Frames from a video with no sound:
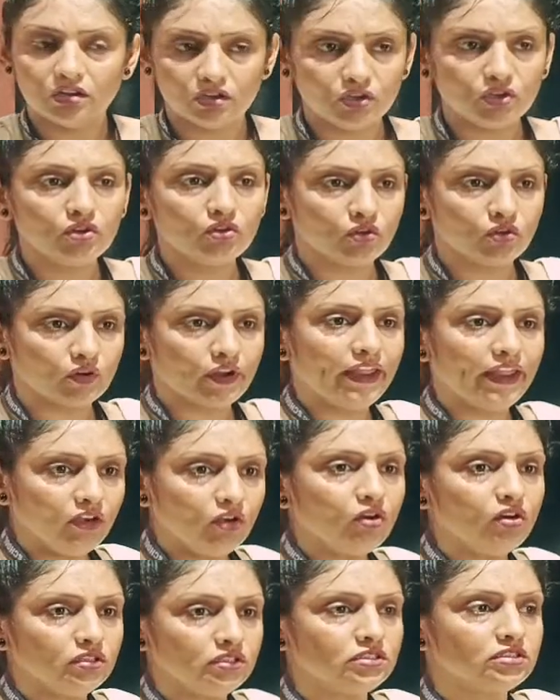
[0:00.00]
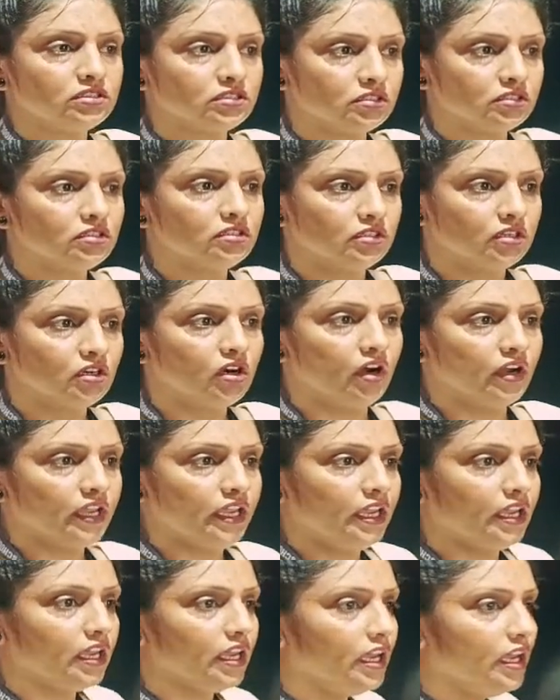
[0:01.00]
You cannot.
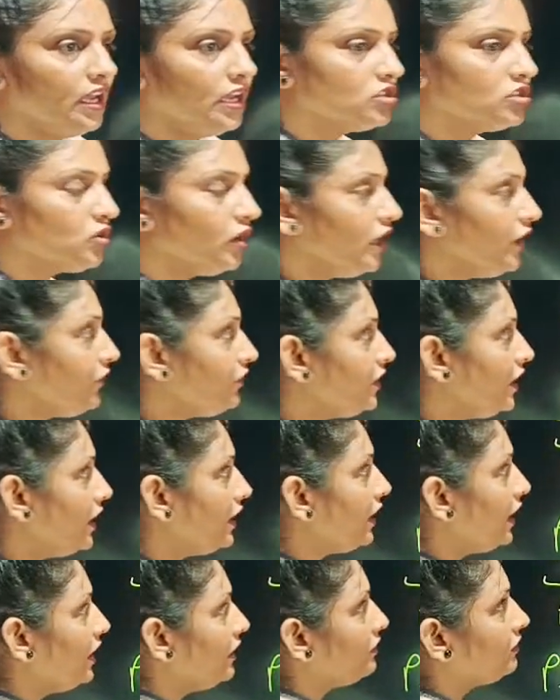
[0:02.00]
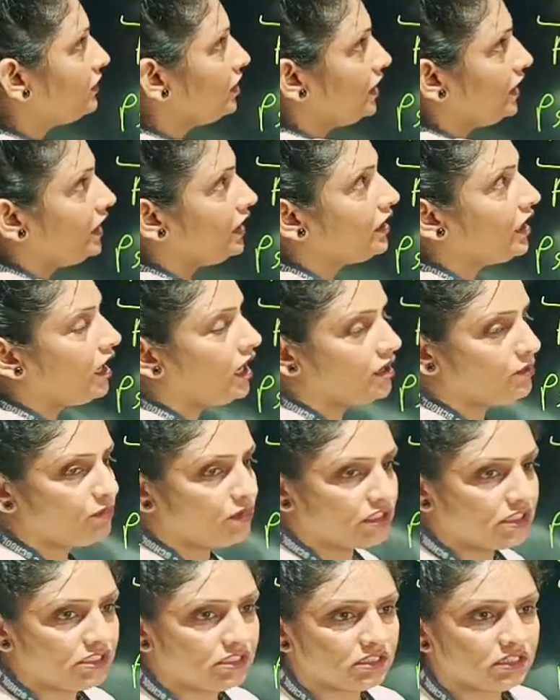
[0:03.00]
Okay, so if there are 3
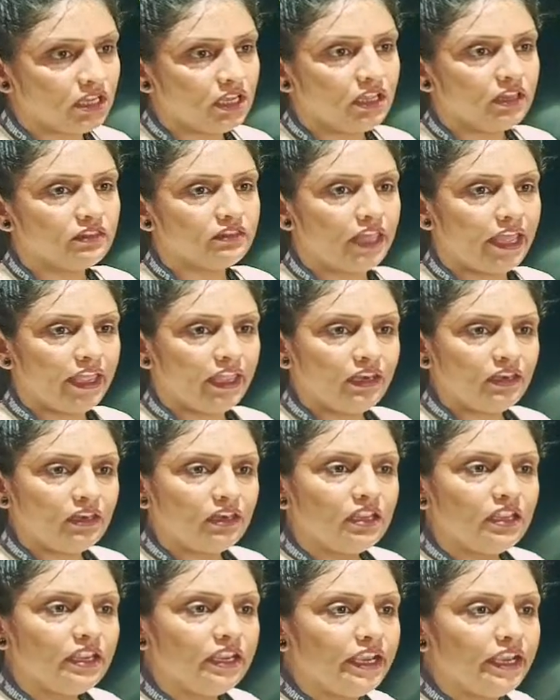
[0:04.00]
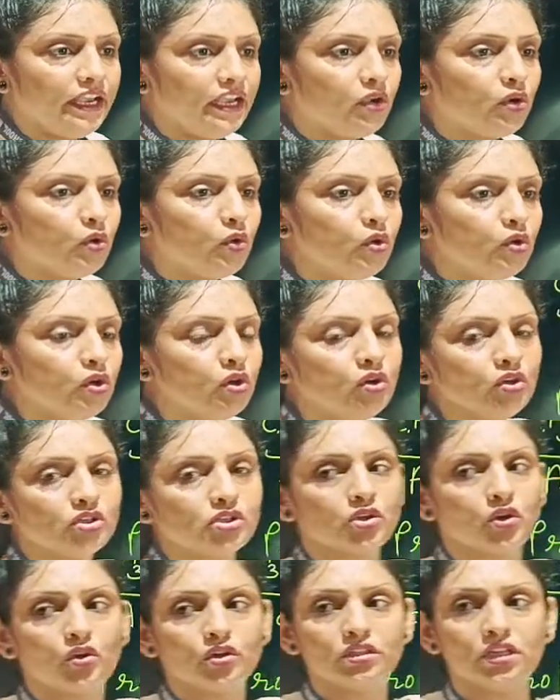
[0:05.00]
carbons, then it do not
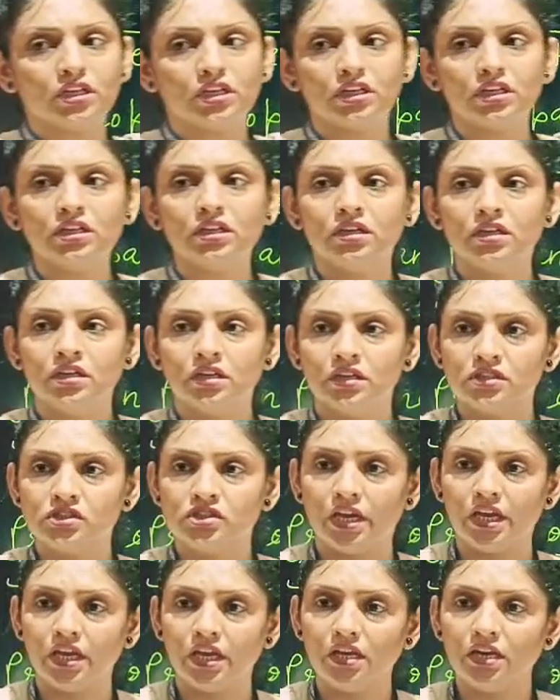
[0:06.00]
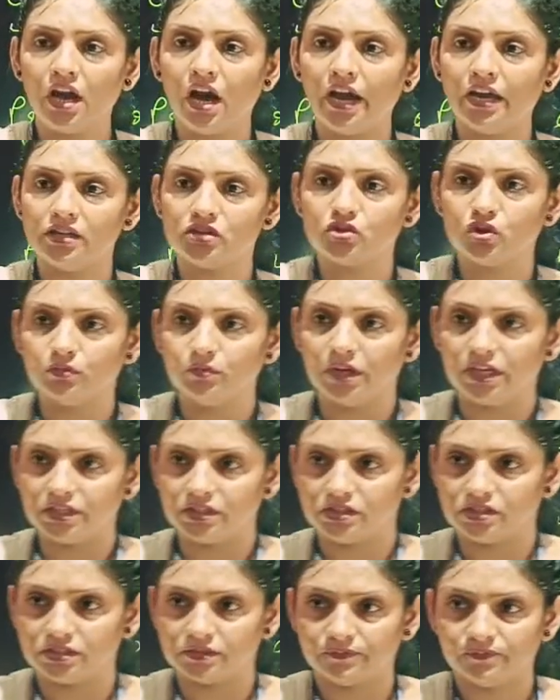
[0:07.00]
show the chain
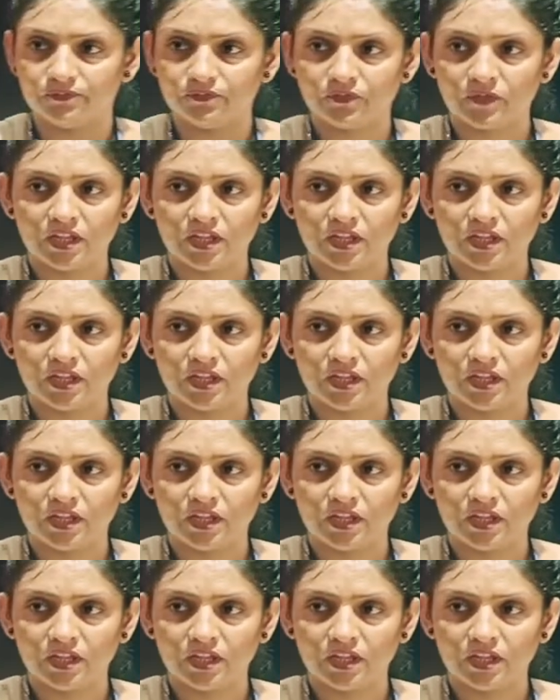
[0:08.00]
isomerism.